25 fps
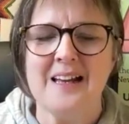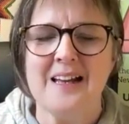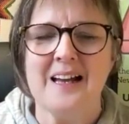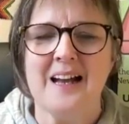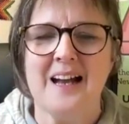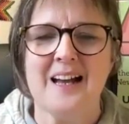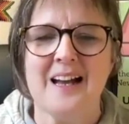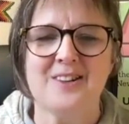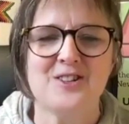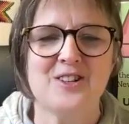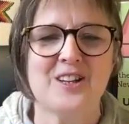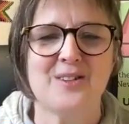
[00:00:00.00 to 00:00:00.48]

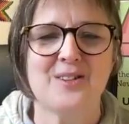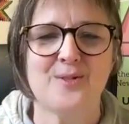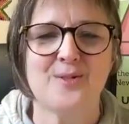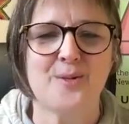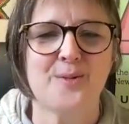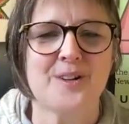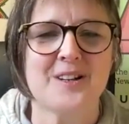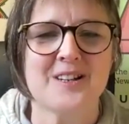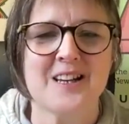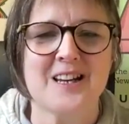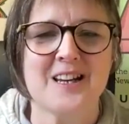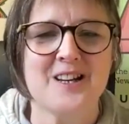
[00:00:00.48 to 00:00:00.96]
had to give up
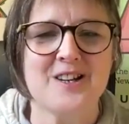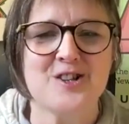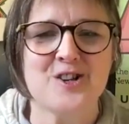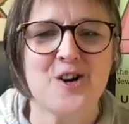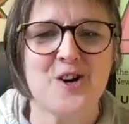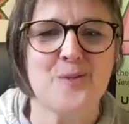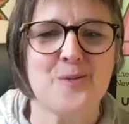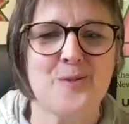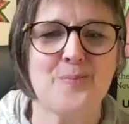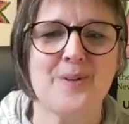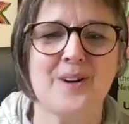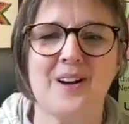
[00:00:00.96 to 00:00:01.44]
the day
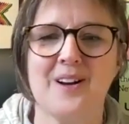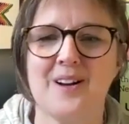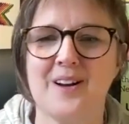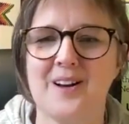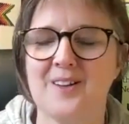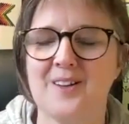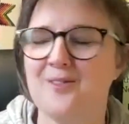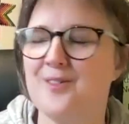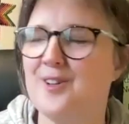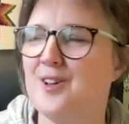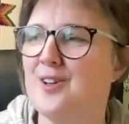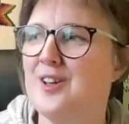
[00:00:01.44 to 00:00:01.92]
job
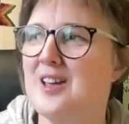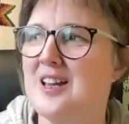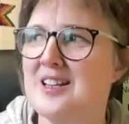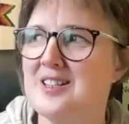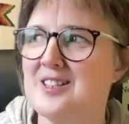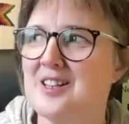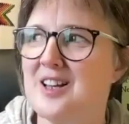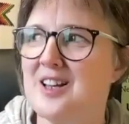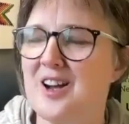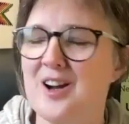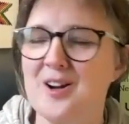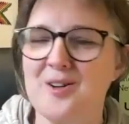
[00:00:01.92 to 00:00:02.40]
a few
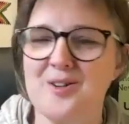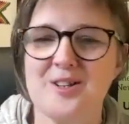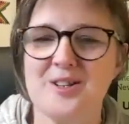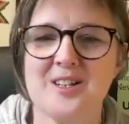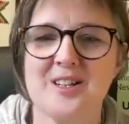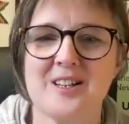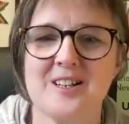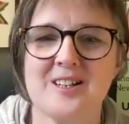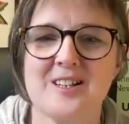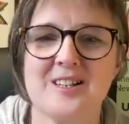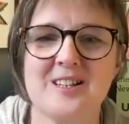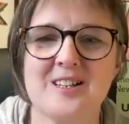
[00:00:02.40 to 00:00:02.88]
years ago
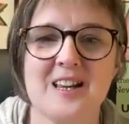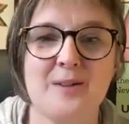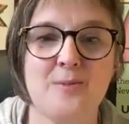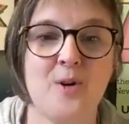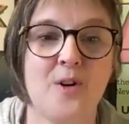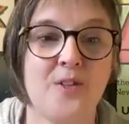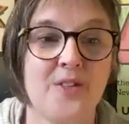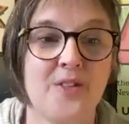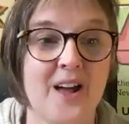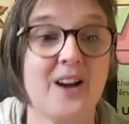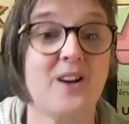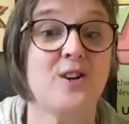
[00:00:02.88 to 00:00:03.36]
to see
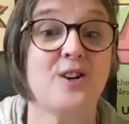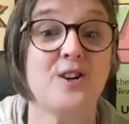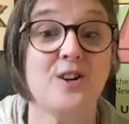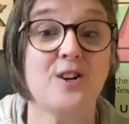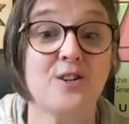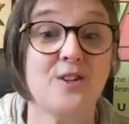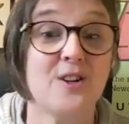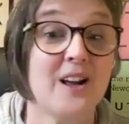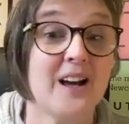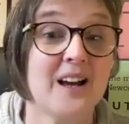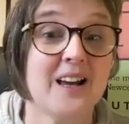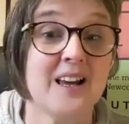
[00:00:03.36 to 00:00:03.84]
what that could
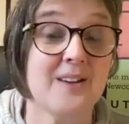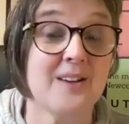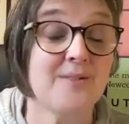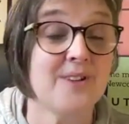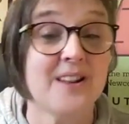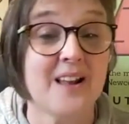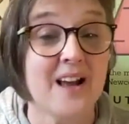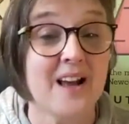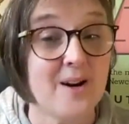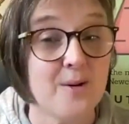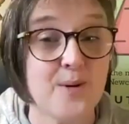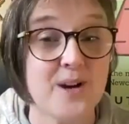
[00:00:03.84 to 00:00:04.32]
look like,
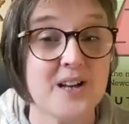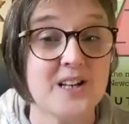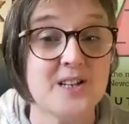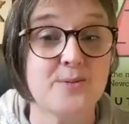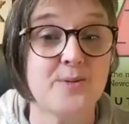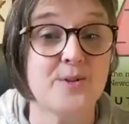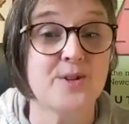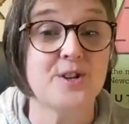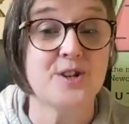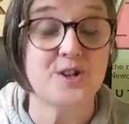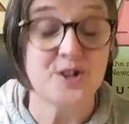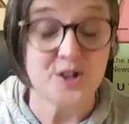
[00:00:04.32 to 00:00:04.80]
giving that away
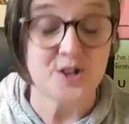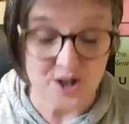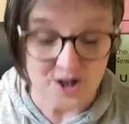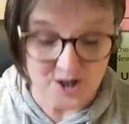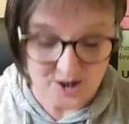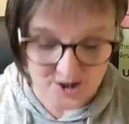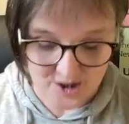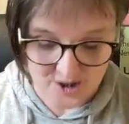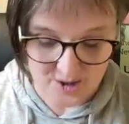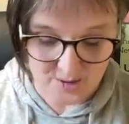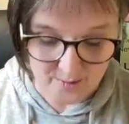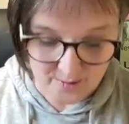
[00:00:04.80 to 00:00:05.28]
to other
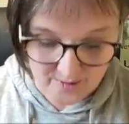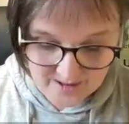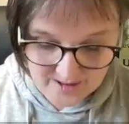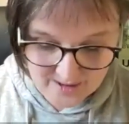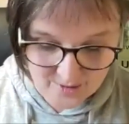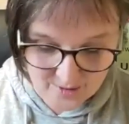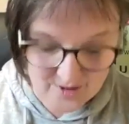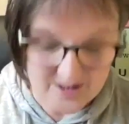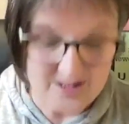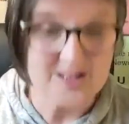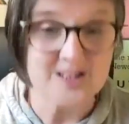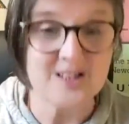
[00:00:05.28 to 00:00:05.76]
churches who were
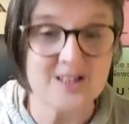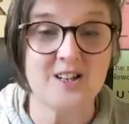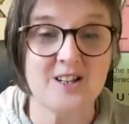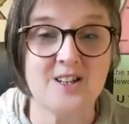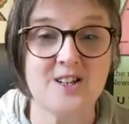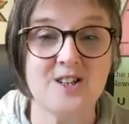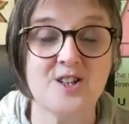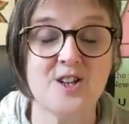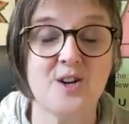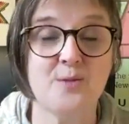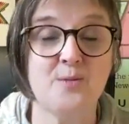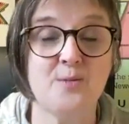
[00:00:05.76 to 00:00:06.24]
interested.
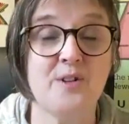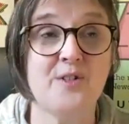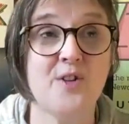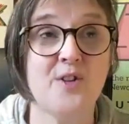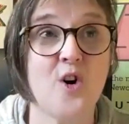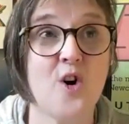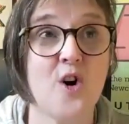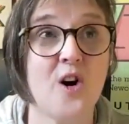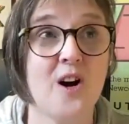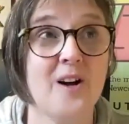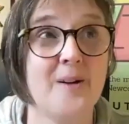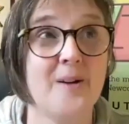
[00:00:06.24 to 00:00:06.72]
And so we've
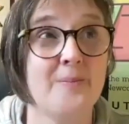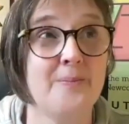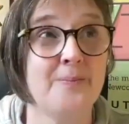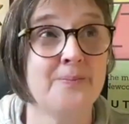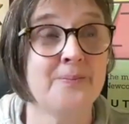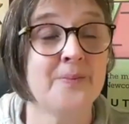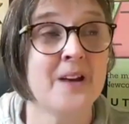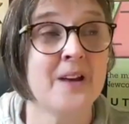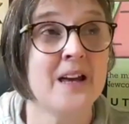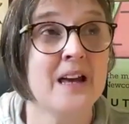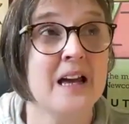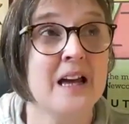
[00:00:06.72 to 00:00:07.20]
got
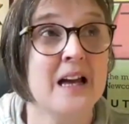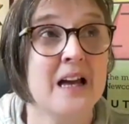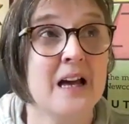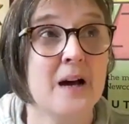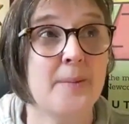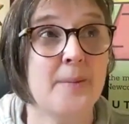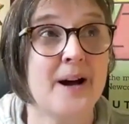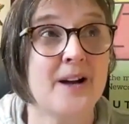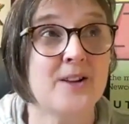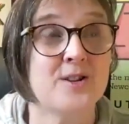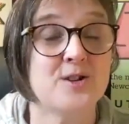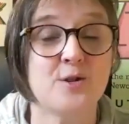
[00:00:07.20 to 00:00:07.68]

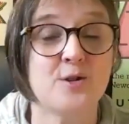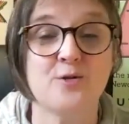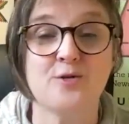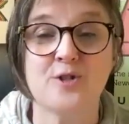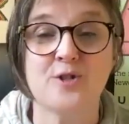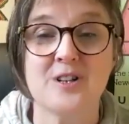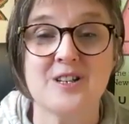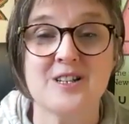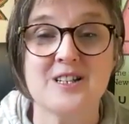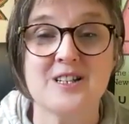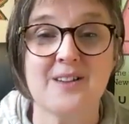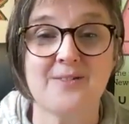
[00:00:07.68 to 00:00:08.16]
about
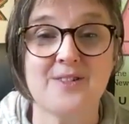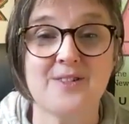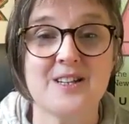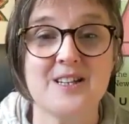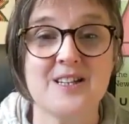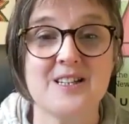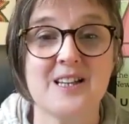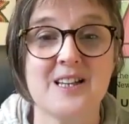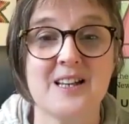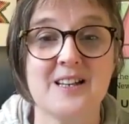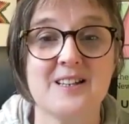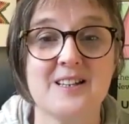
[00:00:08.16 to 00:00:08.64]
270
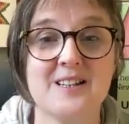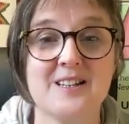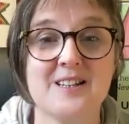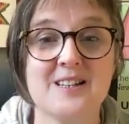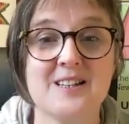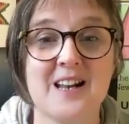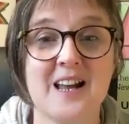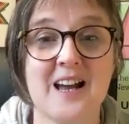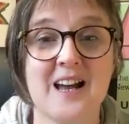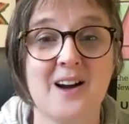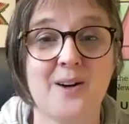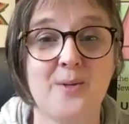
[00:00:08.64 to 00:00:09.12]
centres
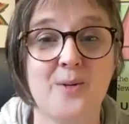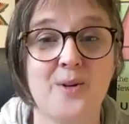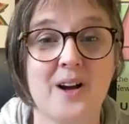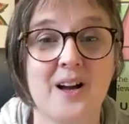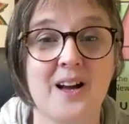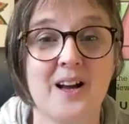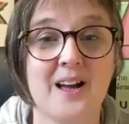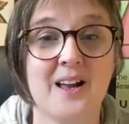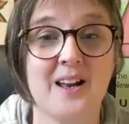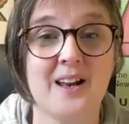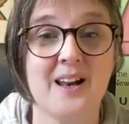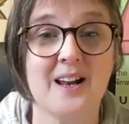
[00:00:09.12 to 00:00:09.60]
now
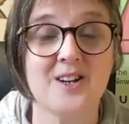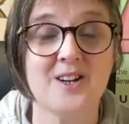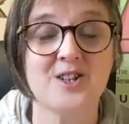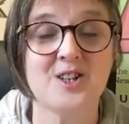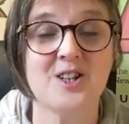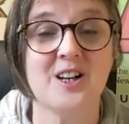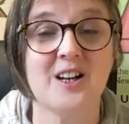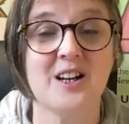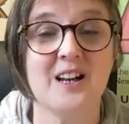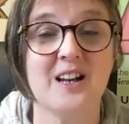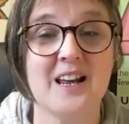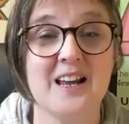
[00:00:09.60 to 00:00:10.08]

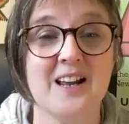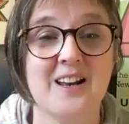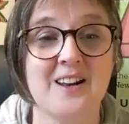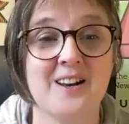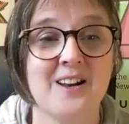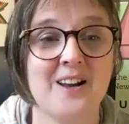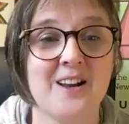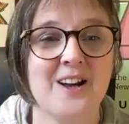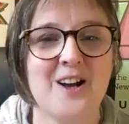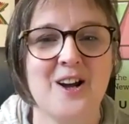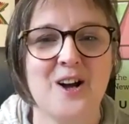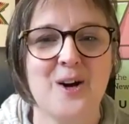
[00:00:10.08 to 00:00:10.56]
nationally,
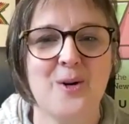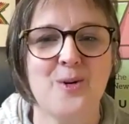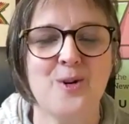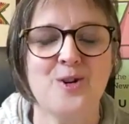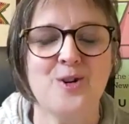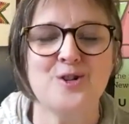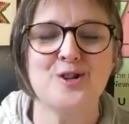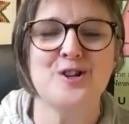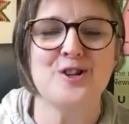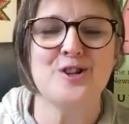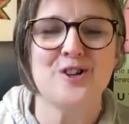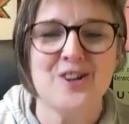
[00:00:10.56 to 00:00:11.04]
and we've
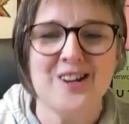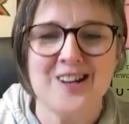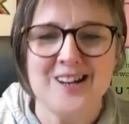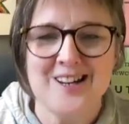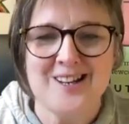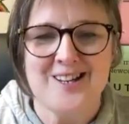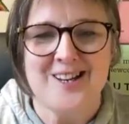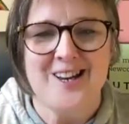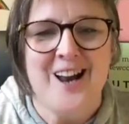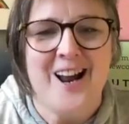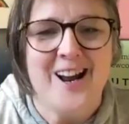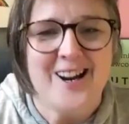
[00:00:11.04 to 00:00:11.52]
just gone
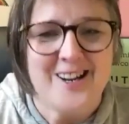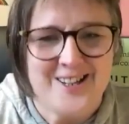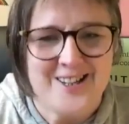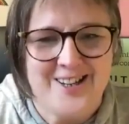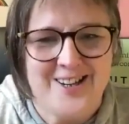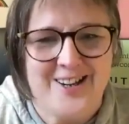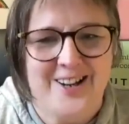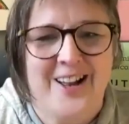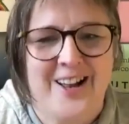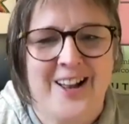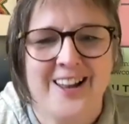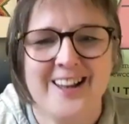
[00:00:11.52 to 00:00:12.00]

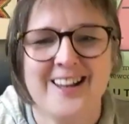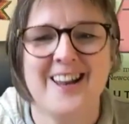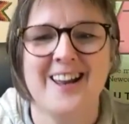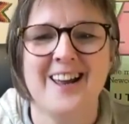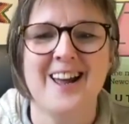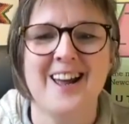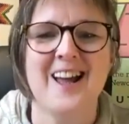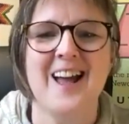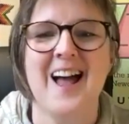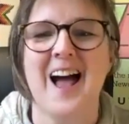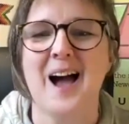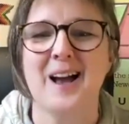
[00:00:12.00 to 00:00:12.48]
international.
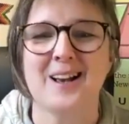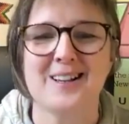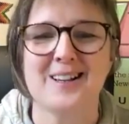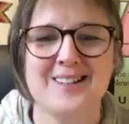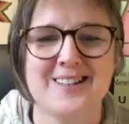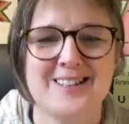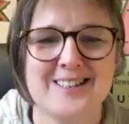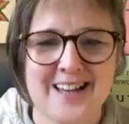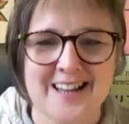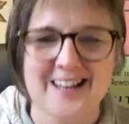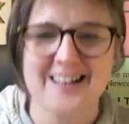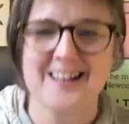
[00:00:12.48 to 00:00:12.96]

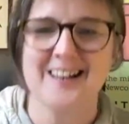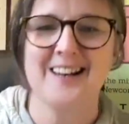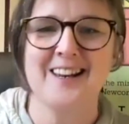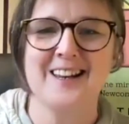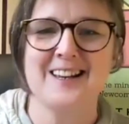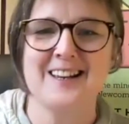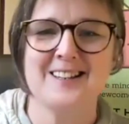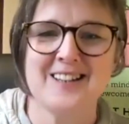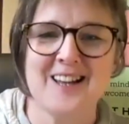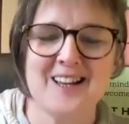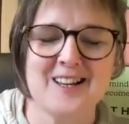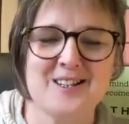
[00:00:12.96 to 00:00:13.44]

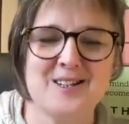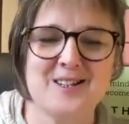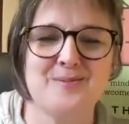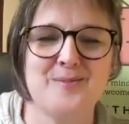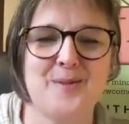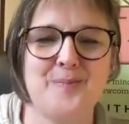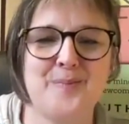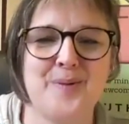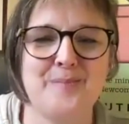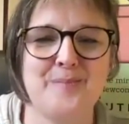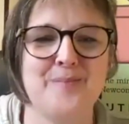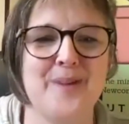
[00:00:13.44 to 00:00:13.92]
Accidentally set some
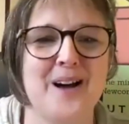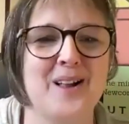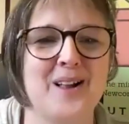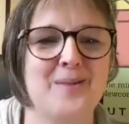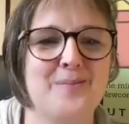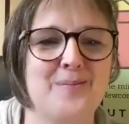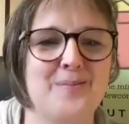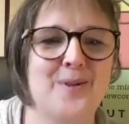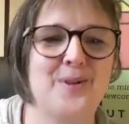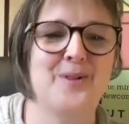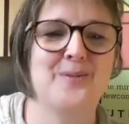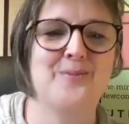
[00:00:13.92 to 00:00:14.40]
up in
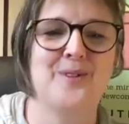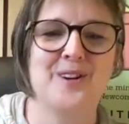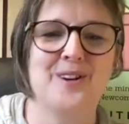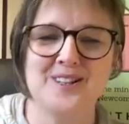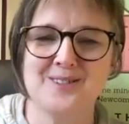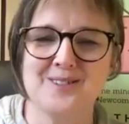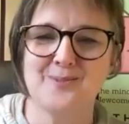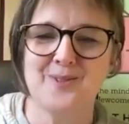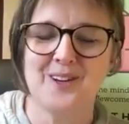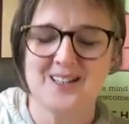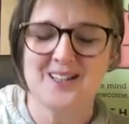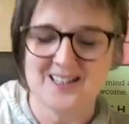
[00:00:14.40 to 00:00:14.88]
Melbourne
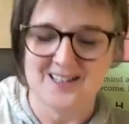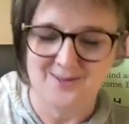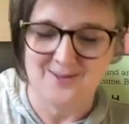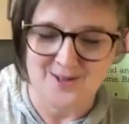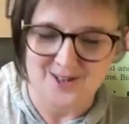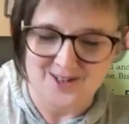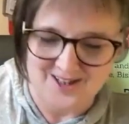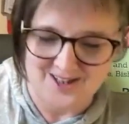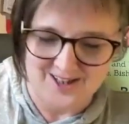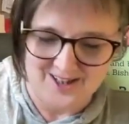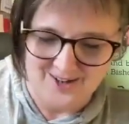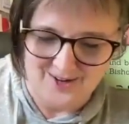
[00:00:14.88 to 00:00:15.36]
whilst I
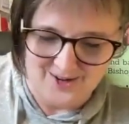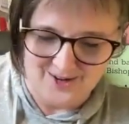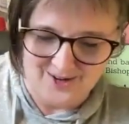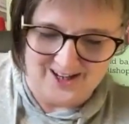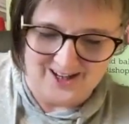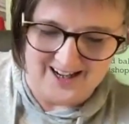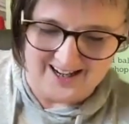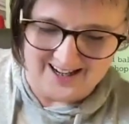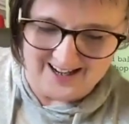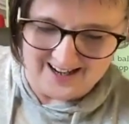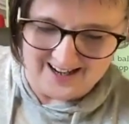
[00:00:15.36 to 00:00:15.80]
wasn't looking.